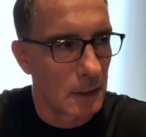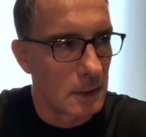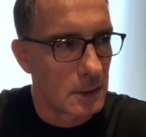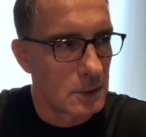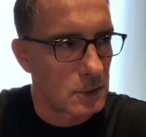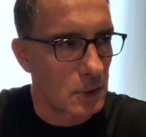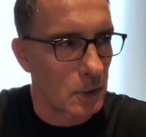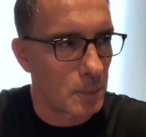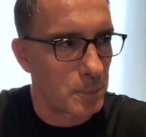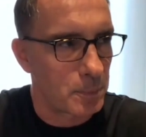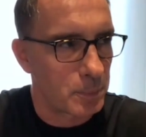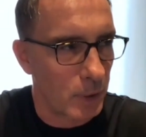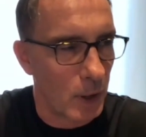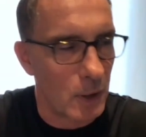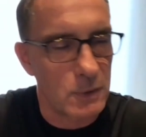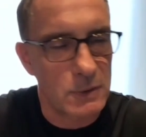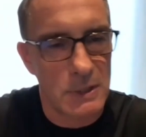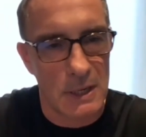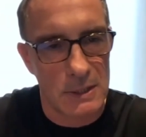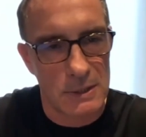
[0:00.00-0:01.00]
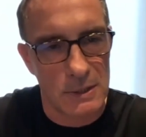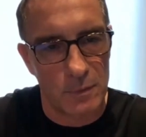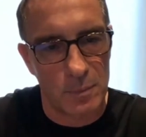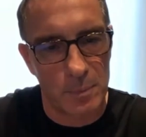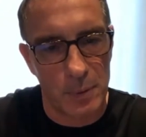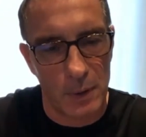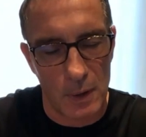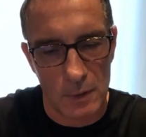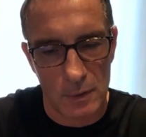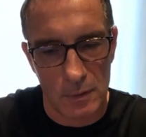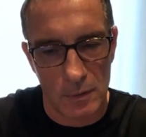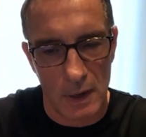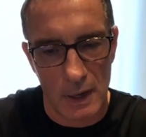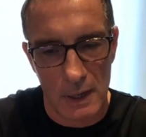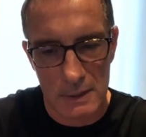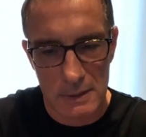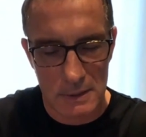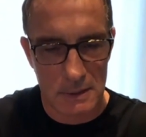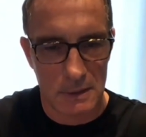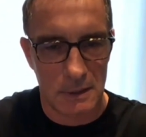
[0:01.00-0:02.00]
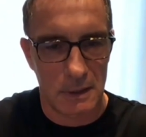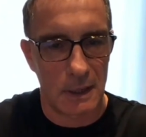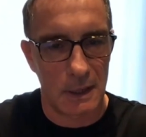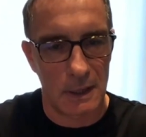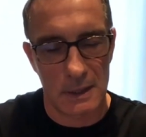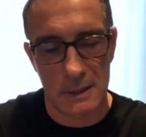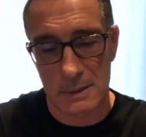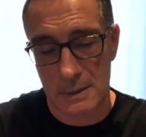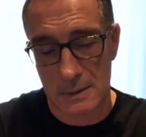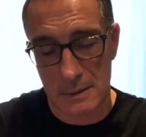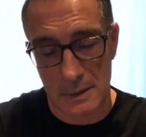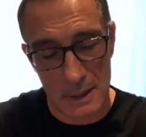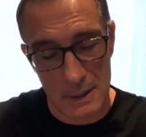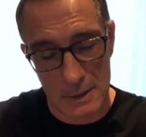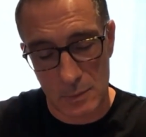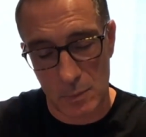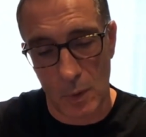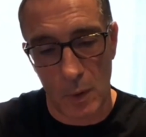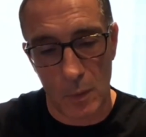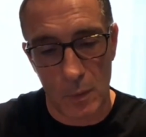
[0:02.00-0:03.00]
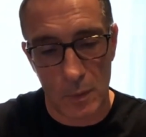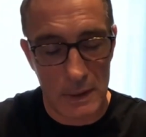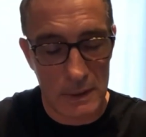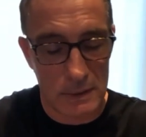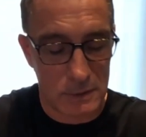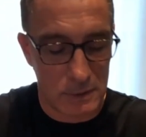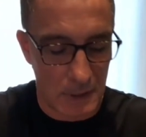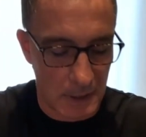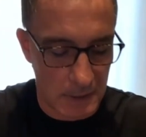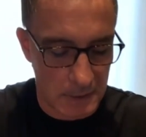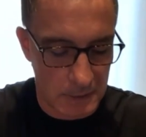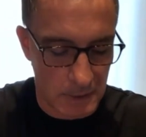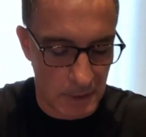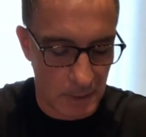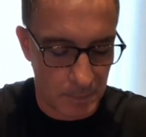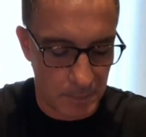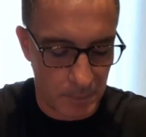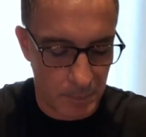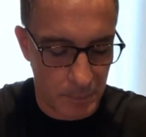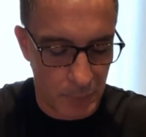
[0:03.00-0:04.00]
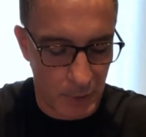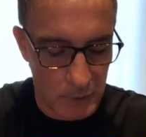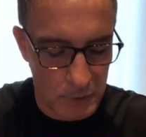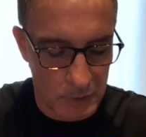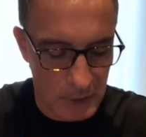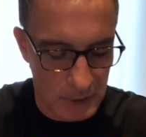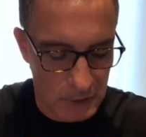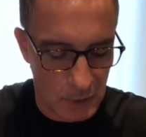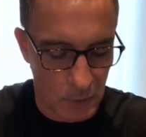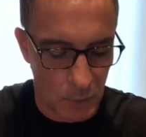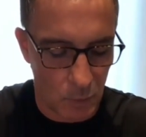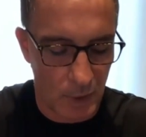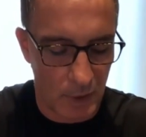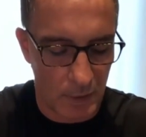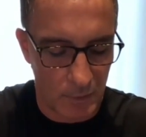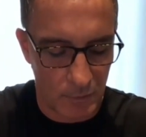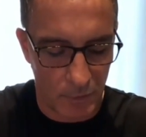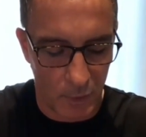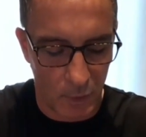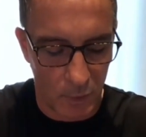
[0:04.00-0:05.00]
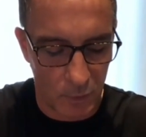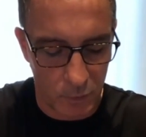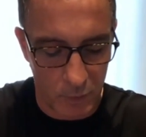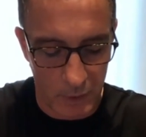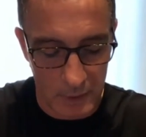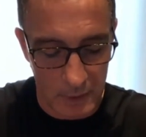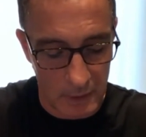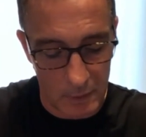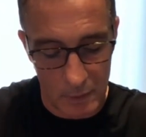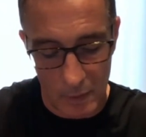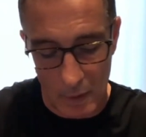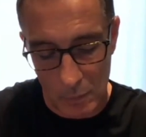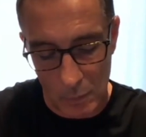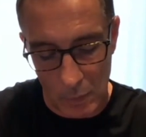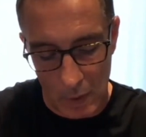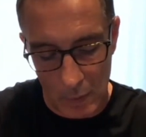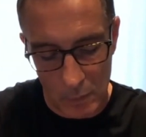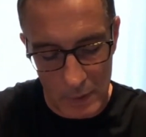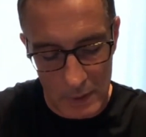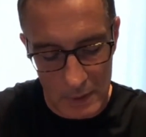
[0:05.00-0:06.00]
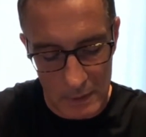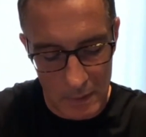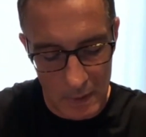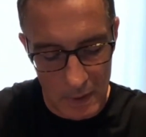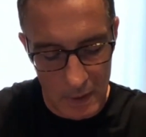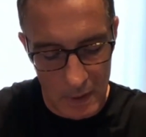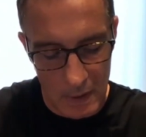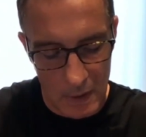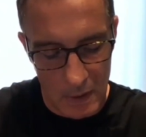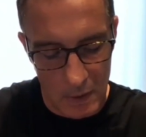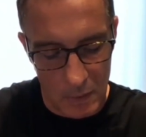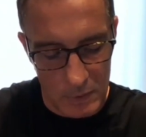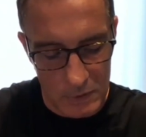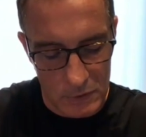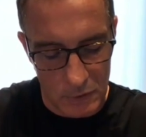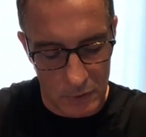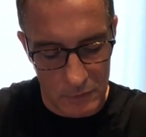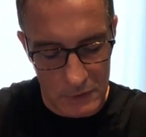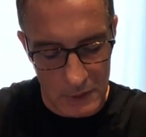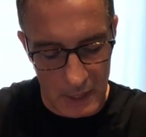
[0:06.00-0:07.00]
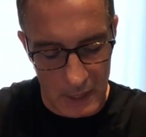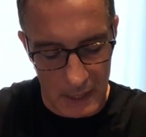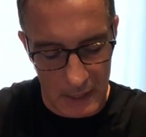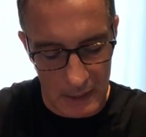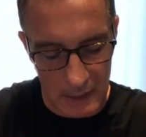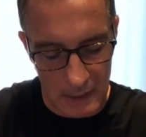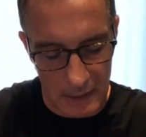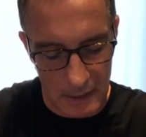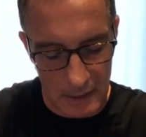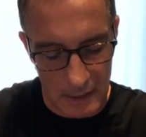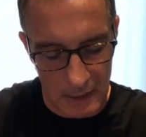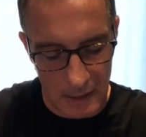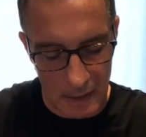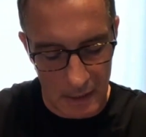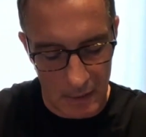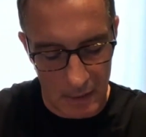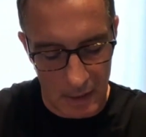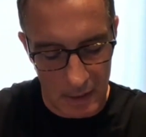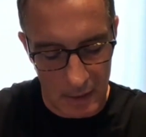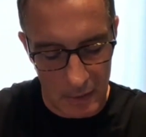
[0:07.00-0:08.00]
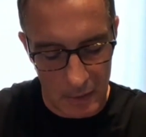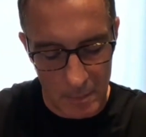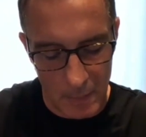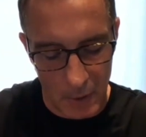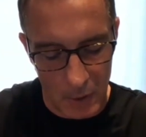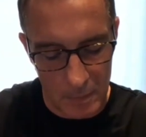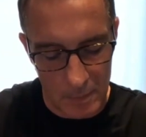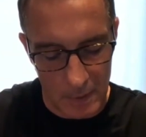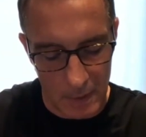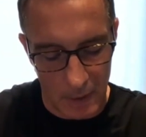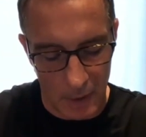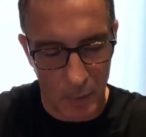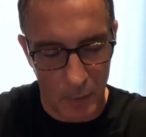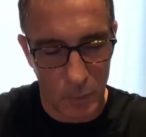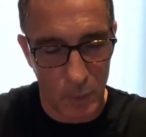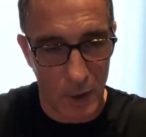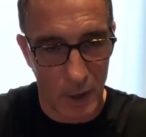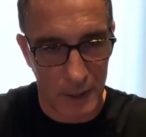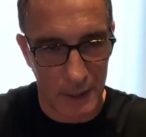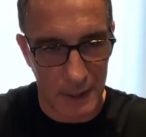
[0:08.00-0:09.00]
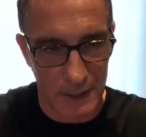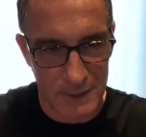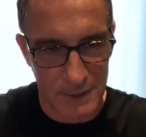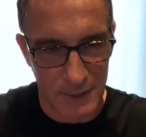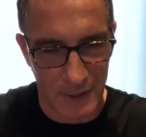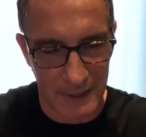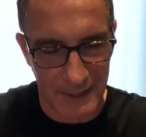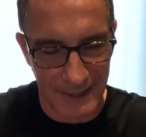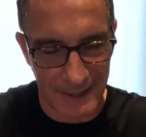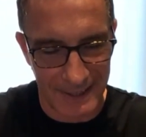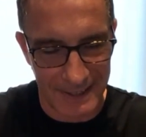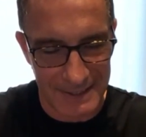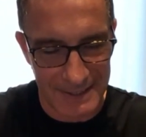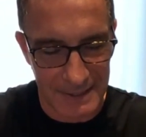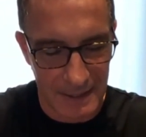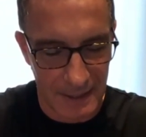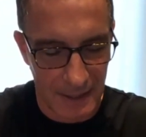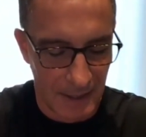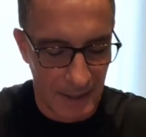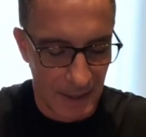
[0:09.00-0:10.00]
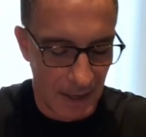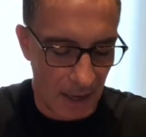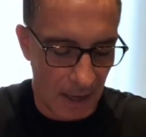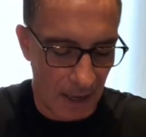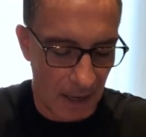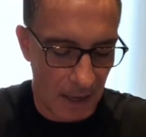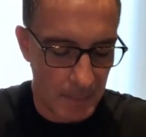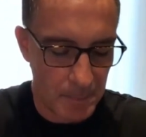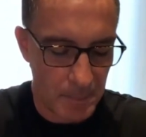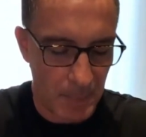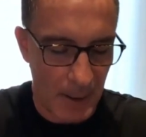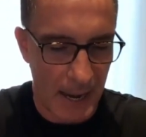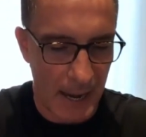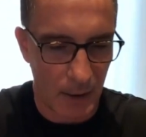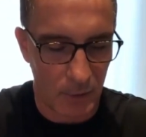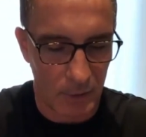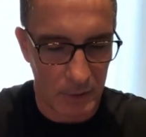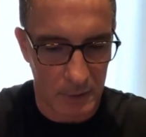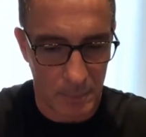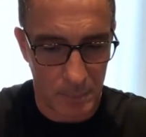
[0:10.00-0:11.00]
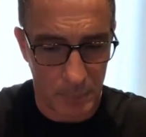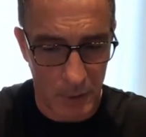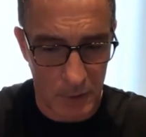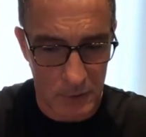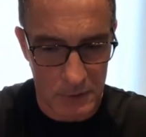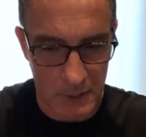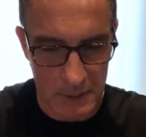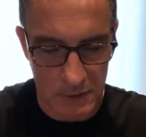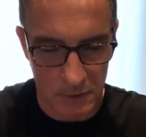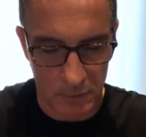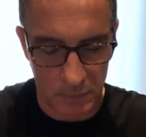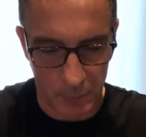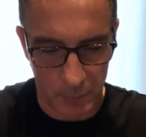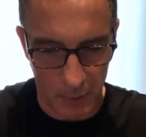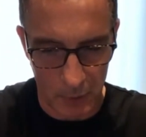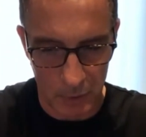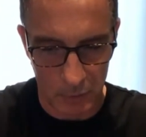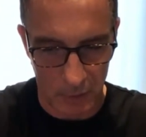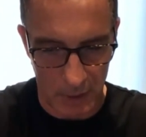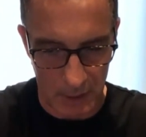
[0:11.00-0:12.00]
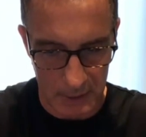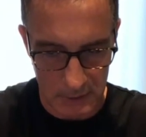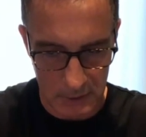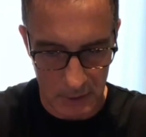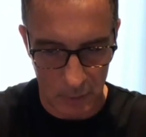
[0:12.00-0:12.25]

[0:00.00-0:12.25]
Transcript: So the process of progress is is what is is the process that we're involved with, and, and, and we we're sort of saying you know at the moment our working title is uh, empowering the process of progress.